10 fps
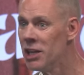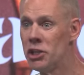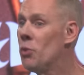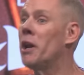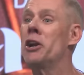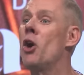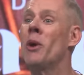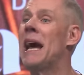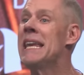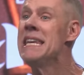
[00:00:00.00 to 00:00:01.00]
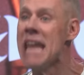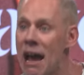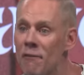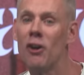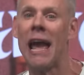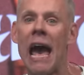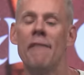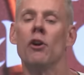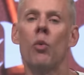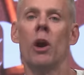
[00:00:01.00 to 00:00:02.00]
Do you wanna know what I never,
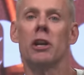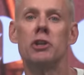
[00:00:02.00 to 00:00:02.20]
ever wanna